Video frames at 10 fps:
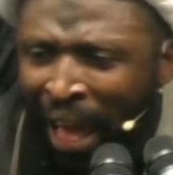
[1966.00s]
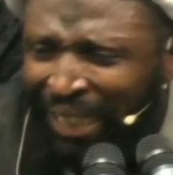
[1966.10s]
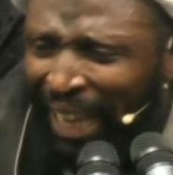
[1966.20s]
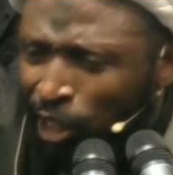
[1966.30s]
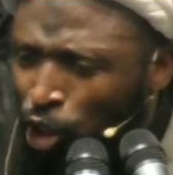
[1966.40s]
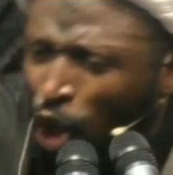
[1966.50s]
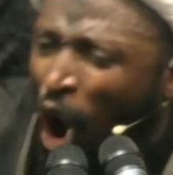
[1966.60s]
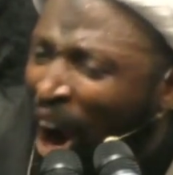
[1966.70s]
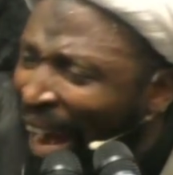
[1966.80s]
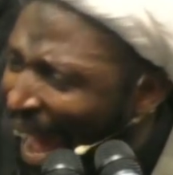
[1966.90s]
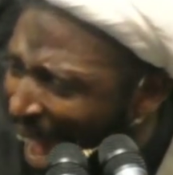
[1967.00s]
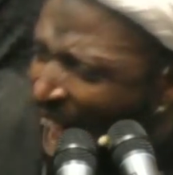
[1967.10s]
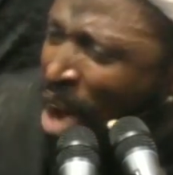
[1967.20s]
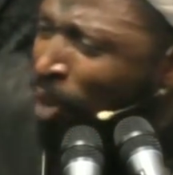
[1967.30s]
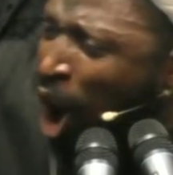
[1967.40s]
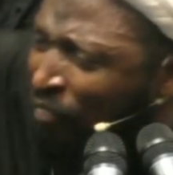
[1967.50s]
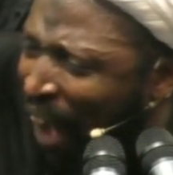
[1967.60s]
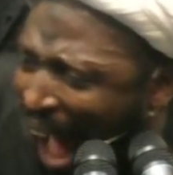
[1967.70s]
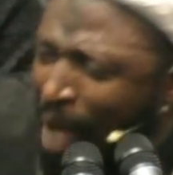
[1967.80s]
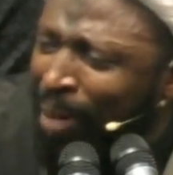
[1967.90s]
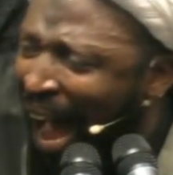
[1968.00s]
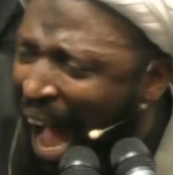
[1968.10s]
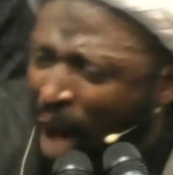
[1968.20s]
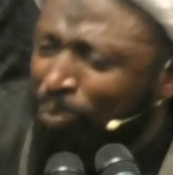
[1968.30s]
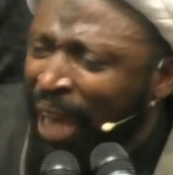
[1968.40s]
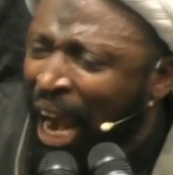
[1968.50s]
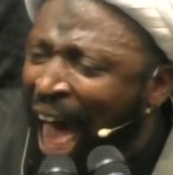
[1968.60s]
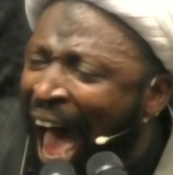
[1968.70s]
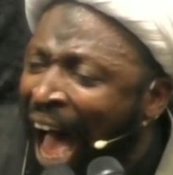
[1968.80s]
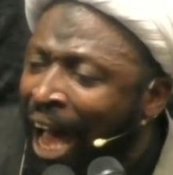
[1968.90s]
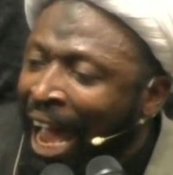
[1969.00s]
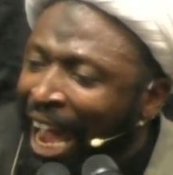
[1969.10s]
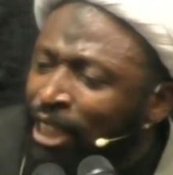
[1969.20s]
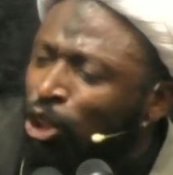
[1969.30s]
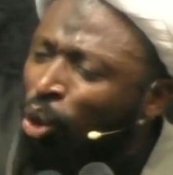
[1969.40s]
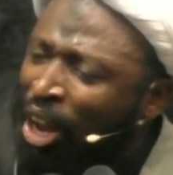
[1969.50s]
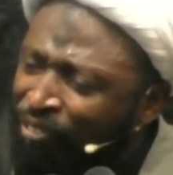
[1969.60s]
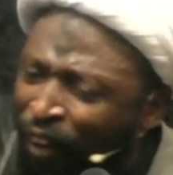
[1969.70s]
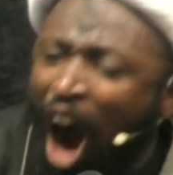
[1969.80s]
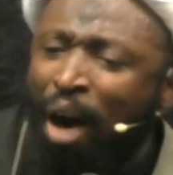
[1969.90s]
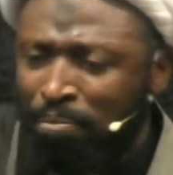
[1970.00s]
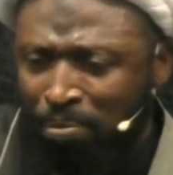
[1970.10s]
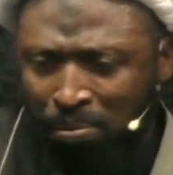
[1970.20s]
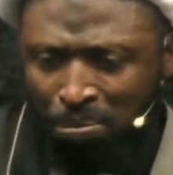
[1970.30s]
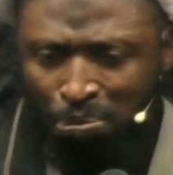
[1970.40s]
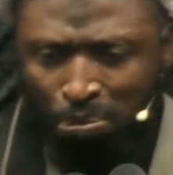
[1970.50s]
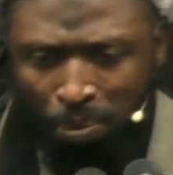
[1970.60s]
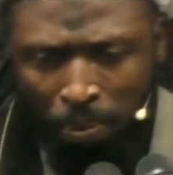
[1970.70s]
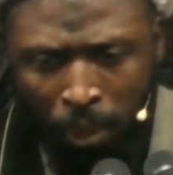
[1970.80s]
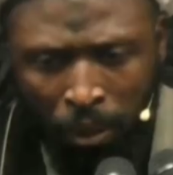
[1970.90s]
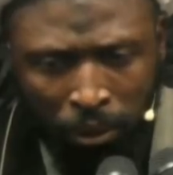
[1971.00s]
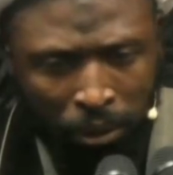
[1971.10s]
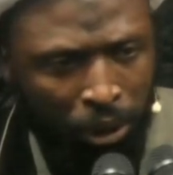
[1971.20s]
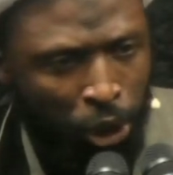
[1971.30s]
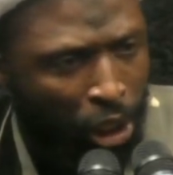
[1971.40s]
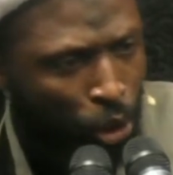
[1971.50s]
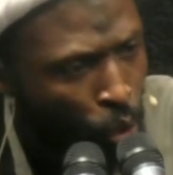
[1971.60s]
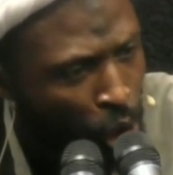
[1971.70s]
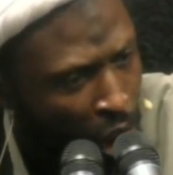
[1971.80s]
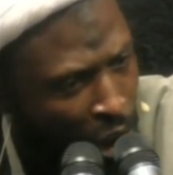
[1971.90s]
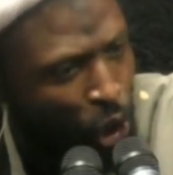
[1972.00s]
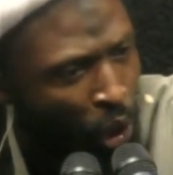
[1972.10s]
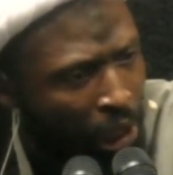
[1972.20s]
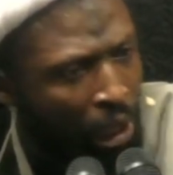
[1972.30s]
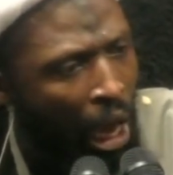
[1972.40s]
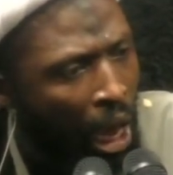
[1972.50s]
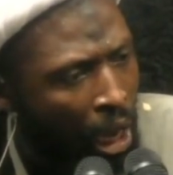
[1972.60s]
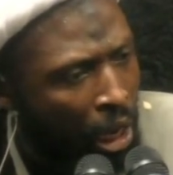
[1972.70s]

the sole aim of Aba Abdullah is to reform. Sheikh Noor, change your akhlaq.